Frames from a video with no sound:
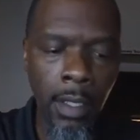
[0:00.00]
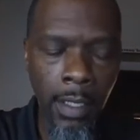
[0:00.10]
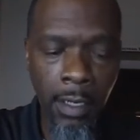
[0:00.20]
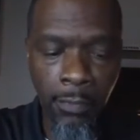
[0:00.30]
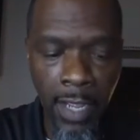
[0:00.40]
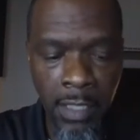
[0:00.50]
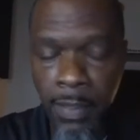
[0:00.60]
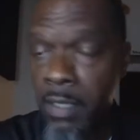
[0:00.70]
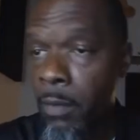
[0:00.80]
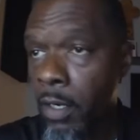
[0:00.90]
In a
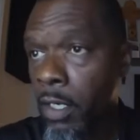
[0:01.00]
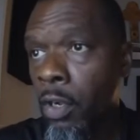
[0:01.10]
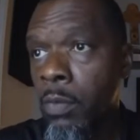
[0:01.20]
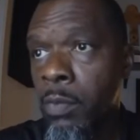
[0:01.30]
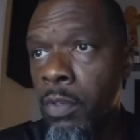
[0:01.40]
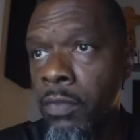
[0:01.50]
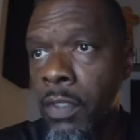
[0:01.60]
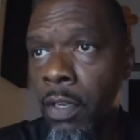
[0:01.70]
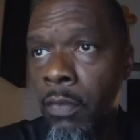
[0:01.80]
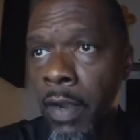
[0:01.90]
fast-paced market, homes
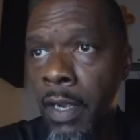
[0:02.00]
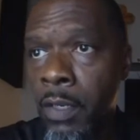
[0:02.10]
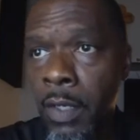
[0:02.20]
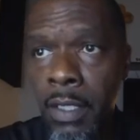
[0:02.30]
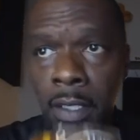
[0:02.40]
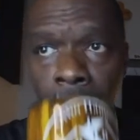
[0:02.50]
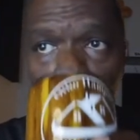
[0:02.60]
move, very quickly.